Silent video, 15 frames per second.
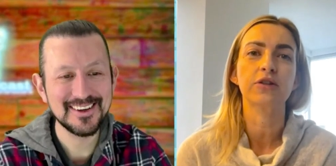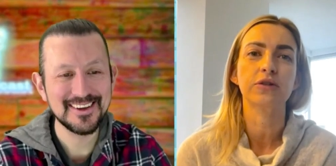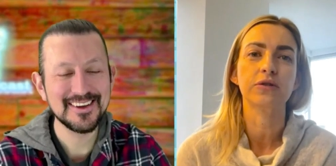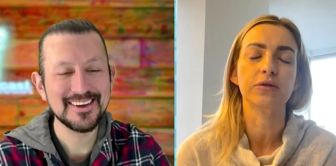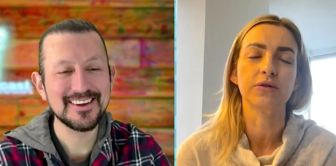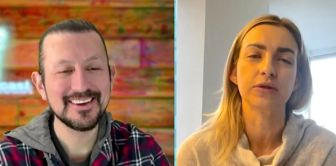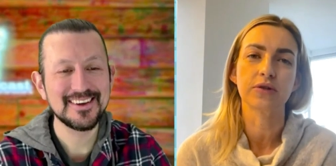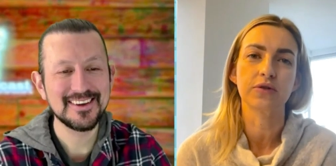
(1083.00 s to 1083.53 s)

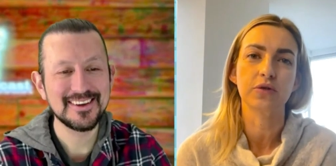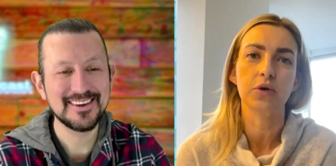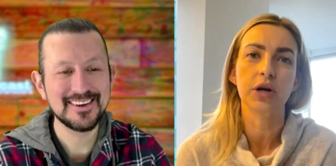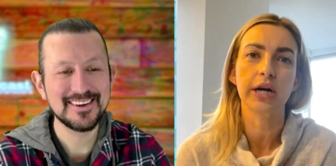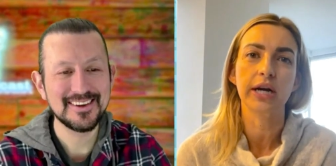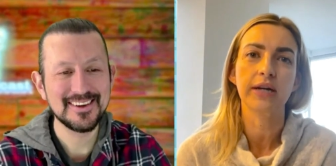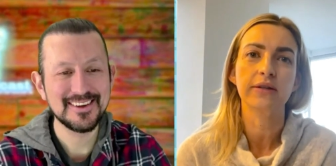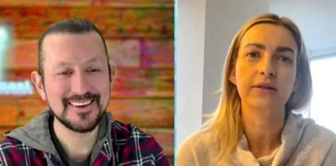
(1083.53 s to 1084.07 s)
Speaker 1: to the
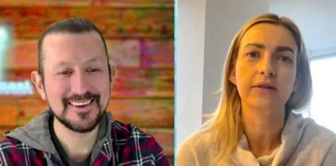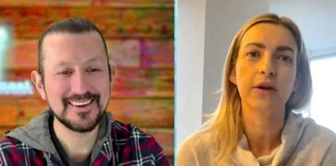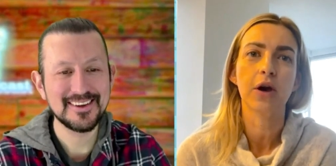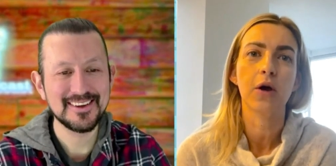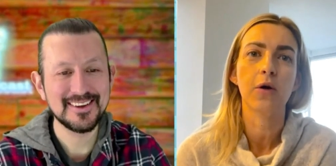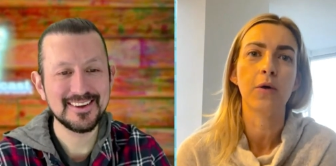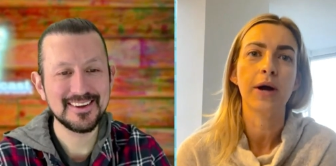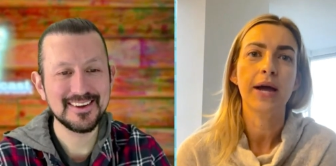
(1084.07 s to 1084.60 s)
story
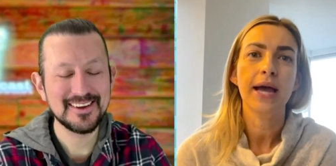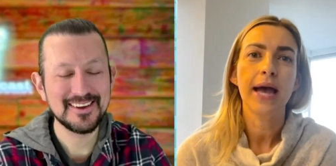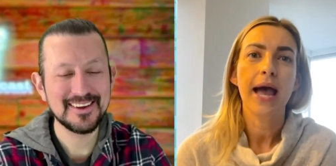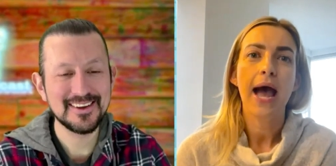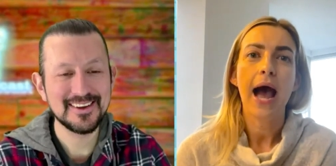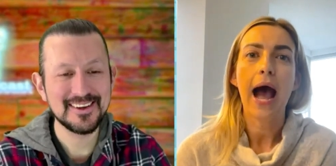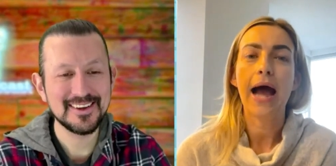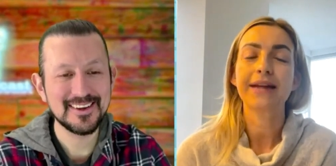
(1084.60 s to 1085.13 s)
so
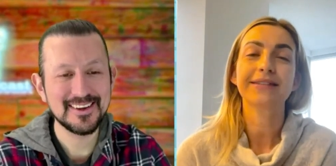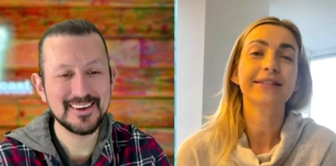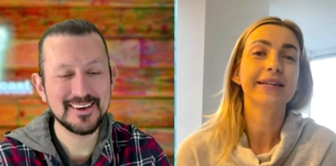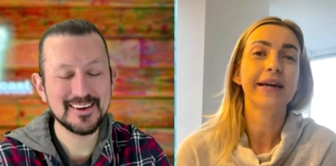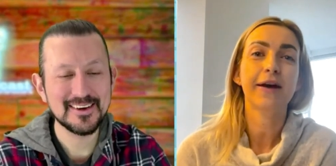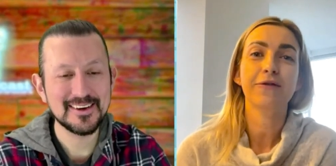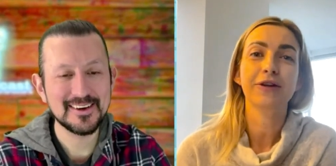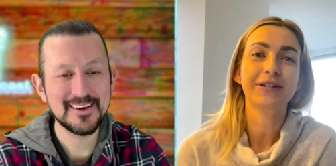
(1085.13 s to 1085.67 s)
honestly
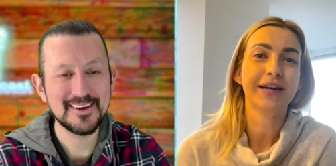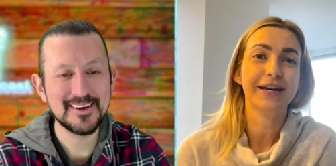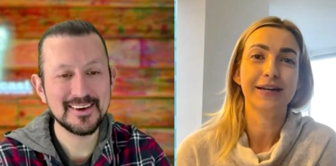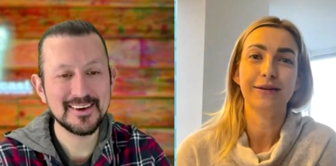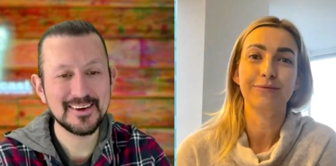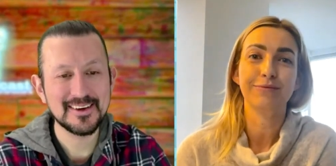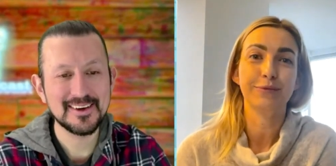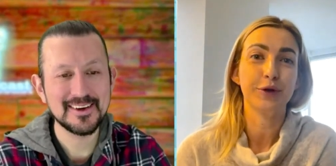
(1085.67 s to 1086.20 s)
every day
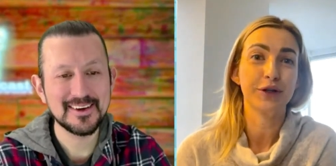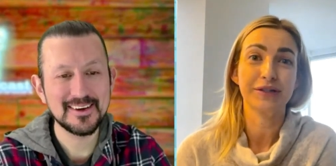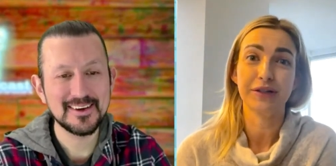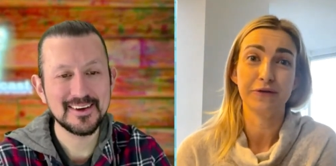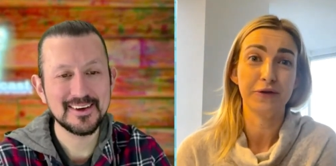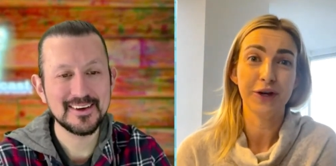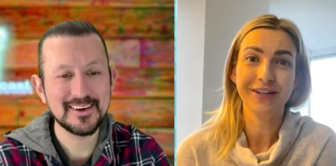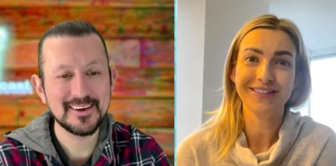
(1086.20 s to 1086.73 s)
can look
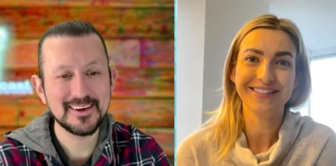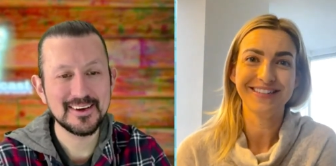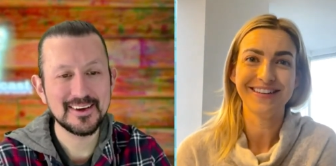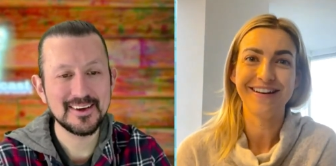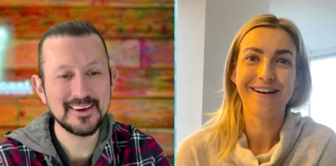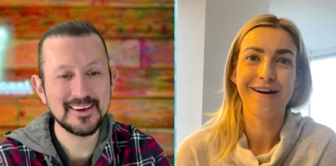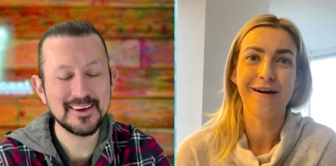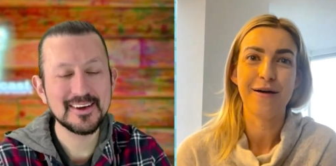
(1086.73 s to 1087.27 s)
different
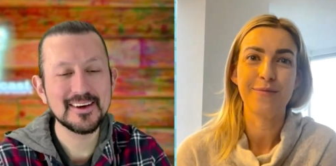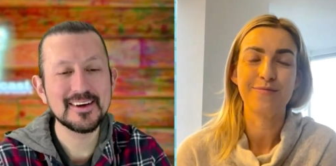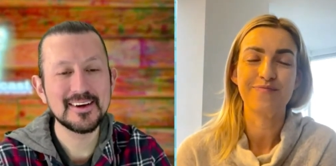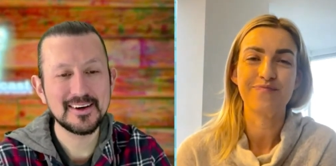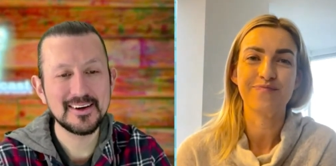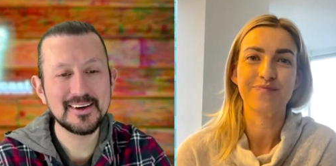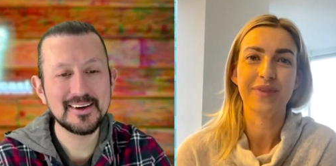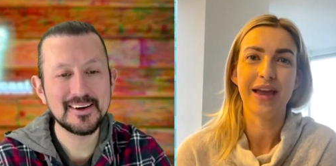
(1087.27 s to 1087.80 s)

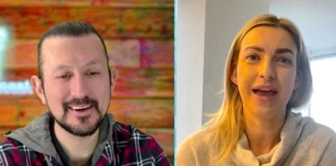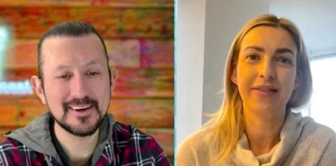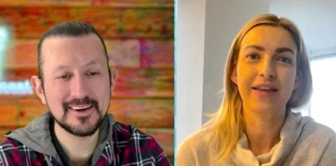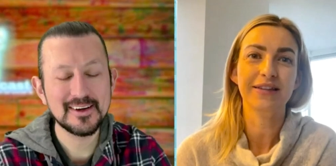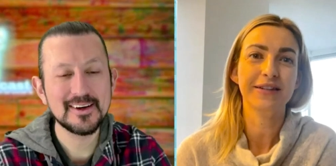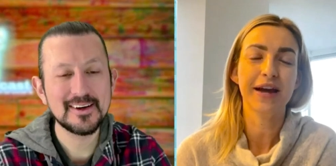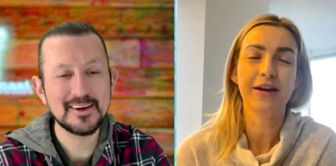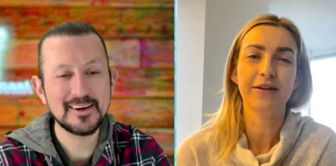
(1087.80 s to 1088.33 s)
um, and
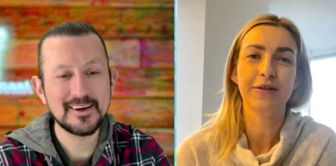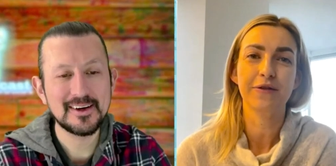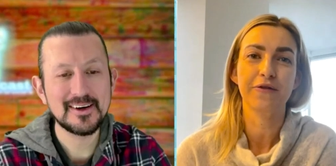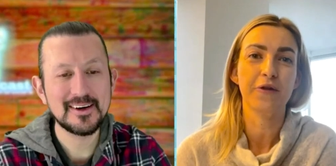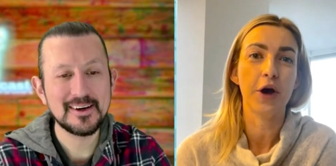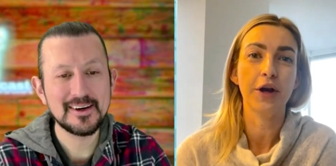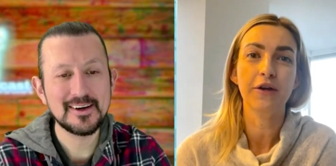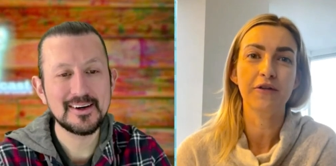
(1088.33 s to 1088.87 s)
that's kind of the
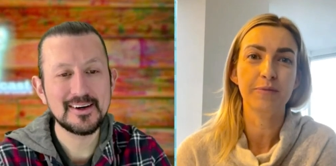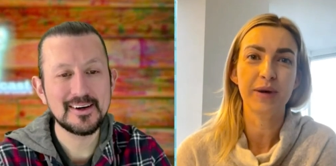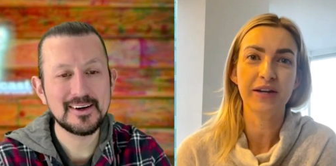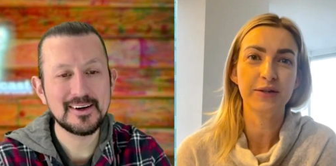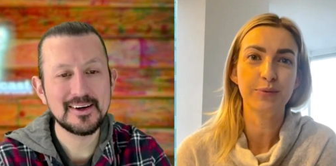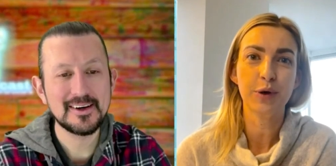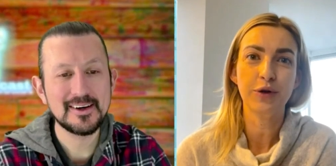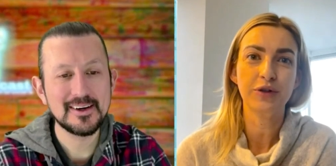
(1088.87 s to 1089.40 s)
fun of
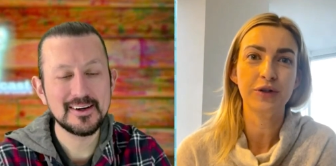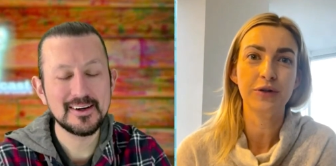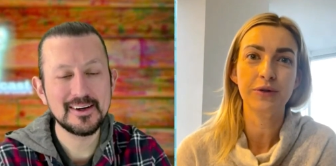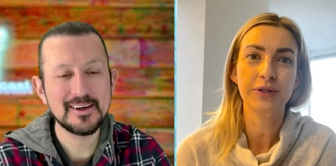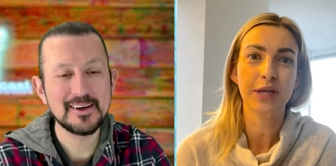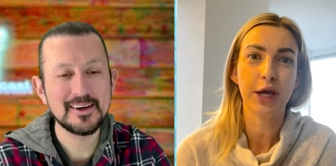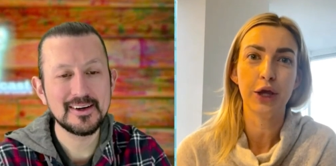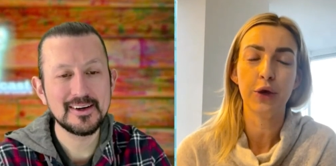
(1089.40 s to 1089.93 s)
baseball too is
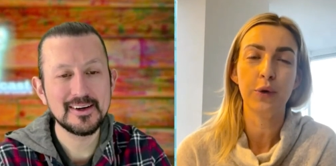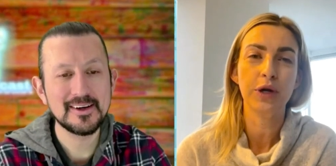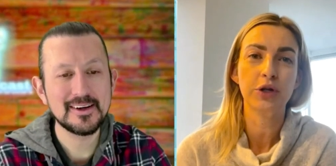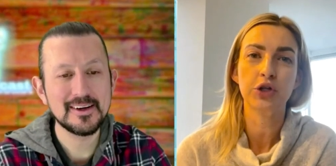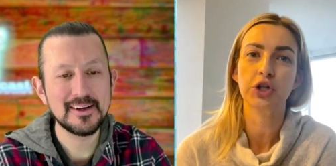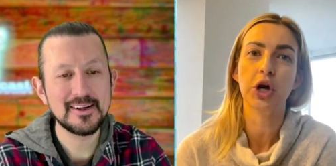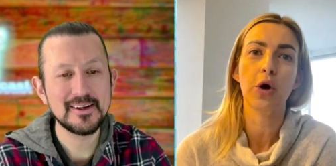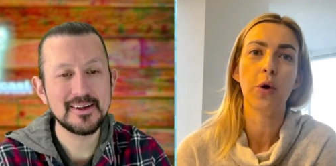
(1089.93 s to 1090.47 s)
like you can
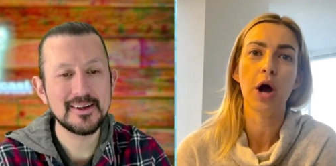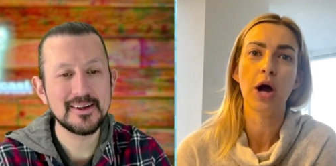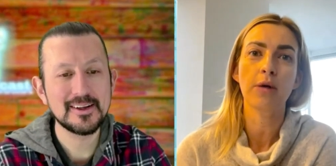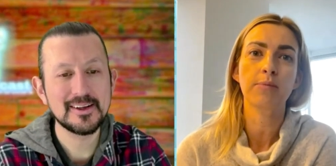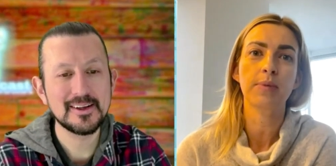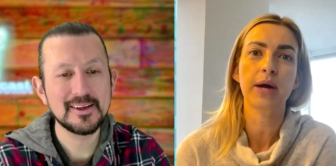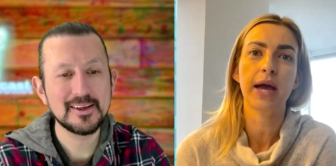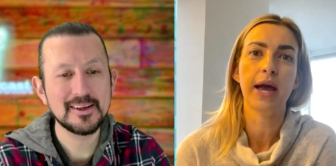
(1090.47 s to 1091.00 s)
show
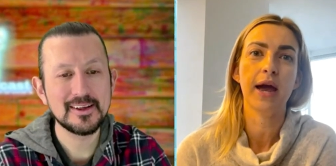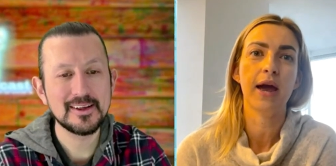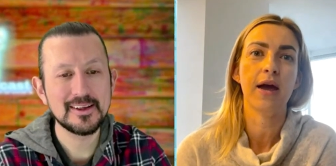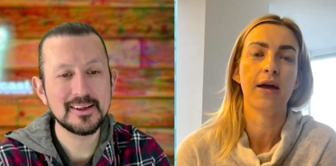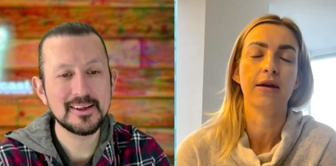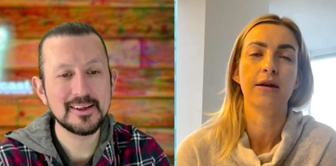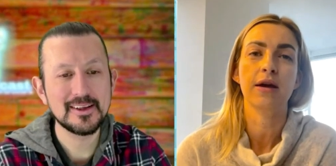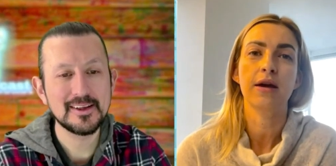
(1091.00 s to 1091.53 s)
up
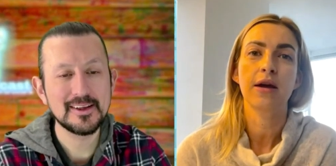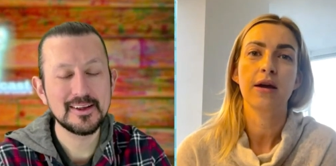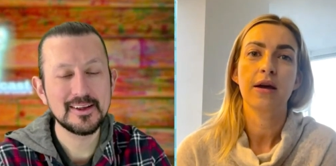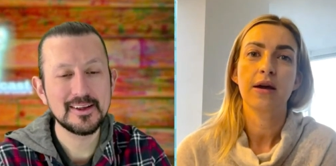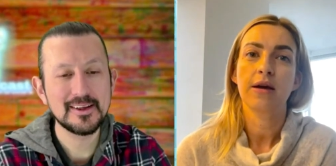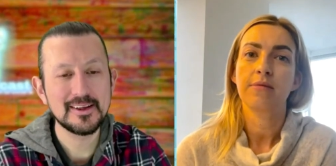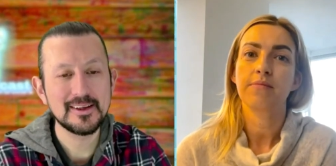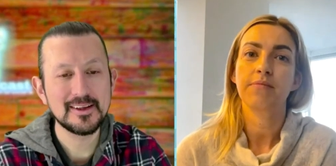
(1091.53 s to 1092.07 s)
and
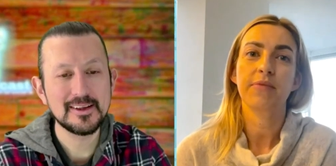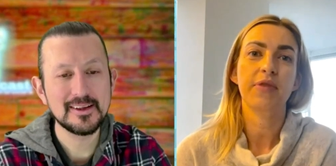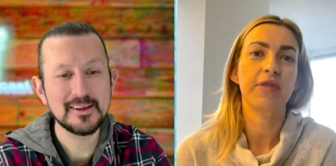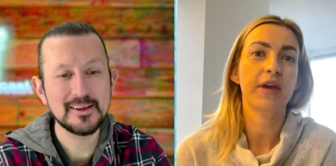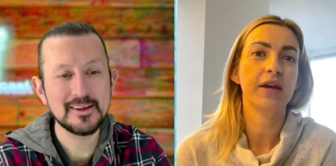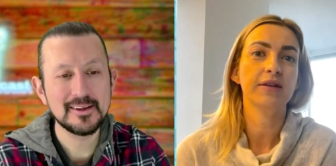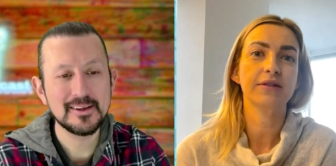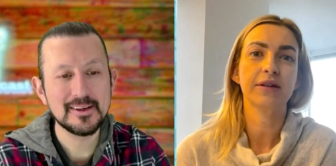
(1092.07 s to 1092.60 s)

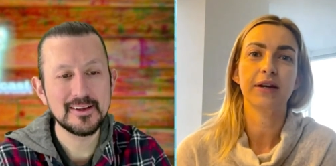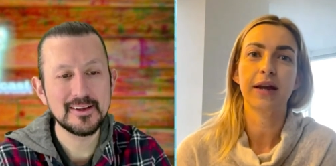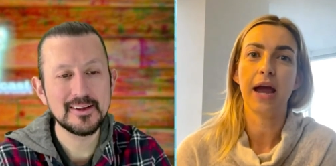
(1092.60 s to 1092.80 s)
things can